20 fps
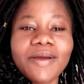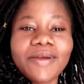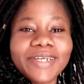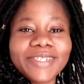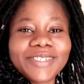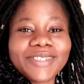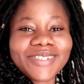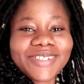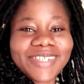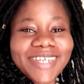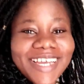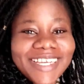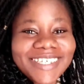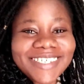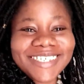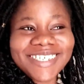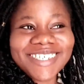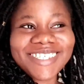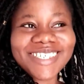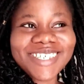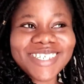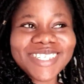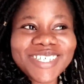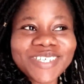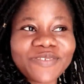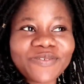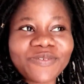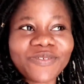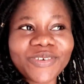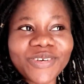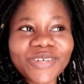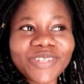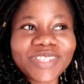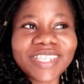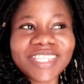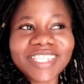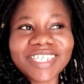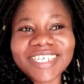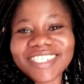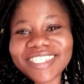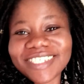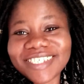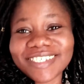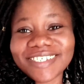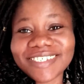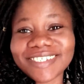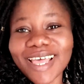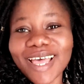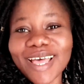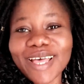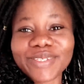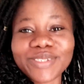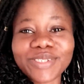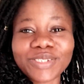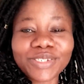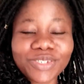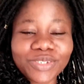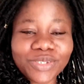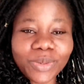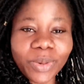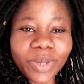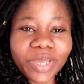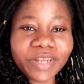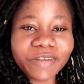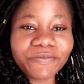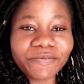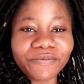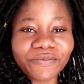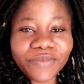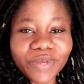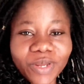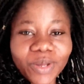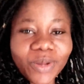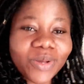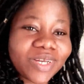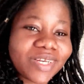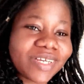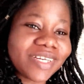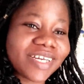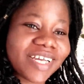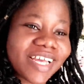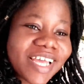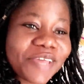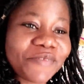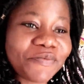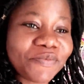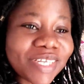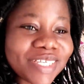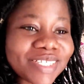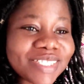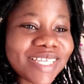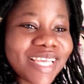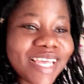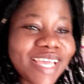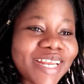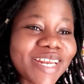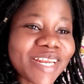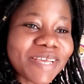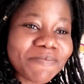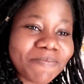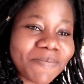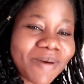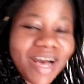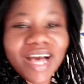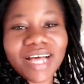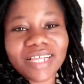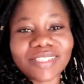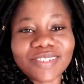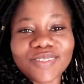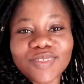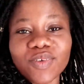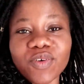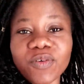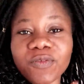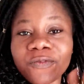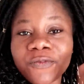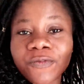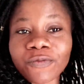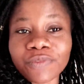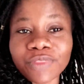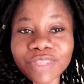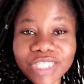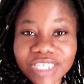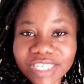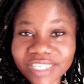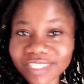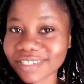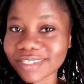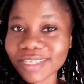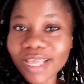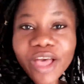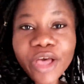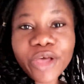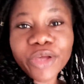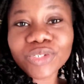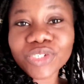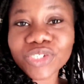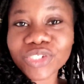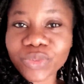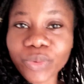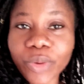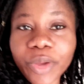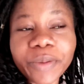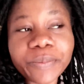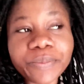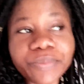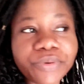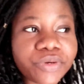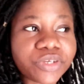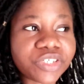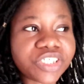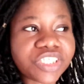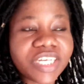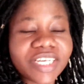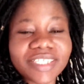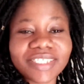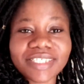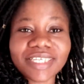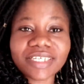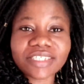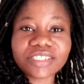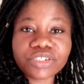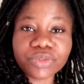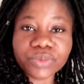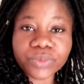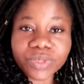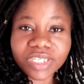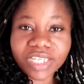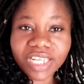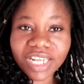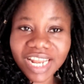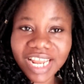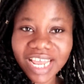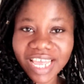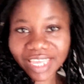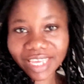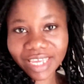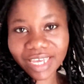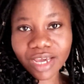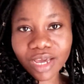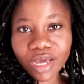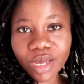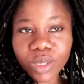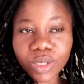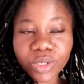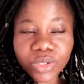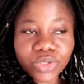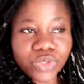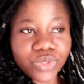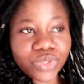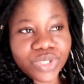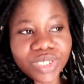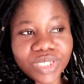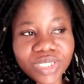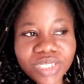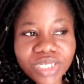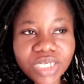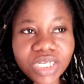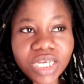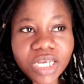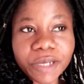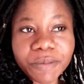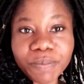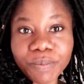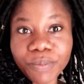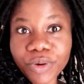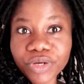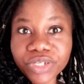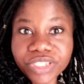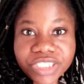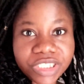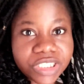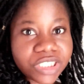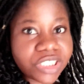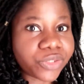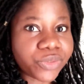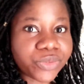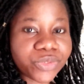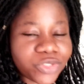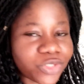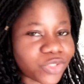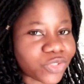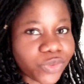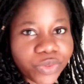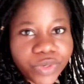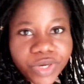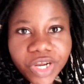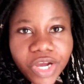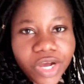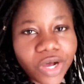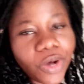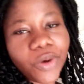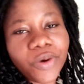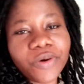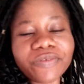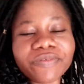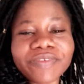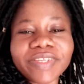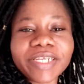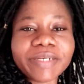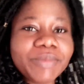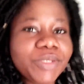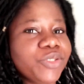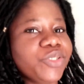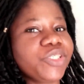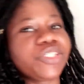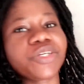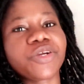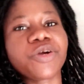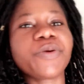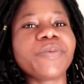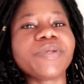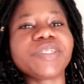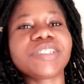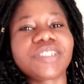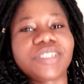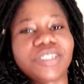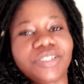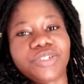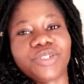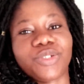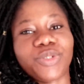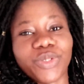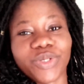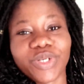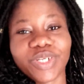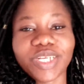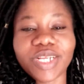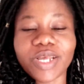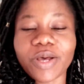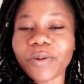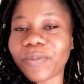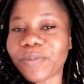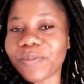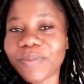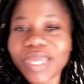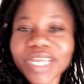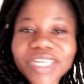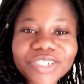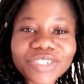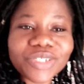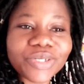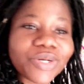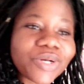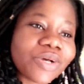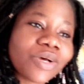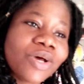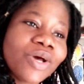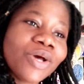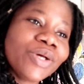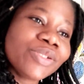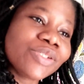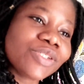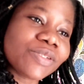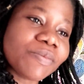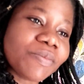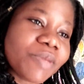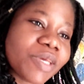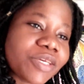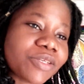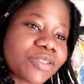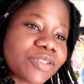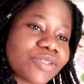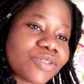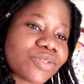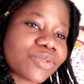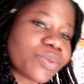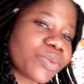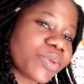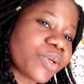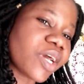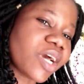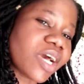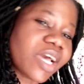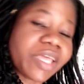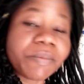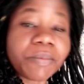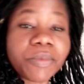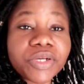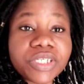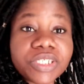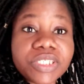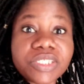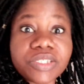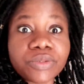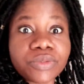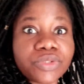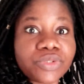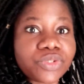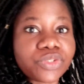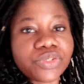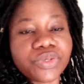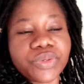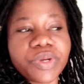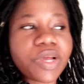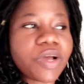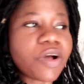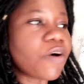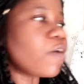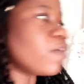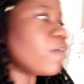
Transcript: all right so guys this is it for this sewing vlog if there's any part of this sewing project that you would like to see a more detailed tutorial of let me know in the comment section and i'll make sure to make a tutorial a more detailed tutorial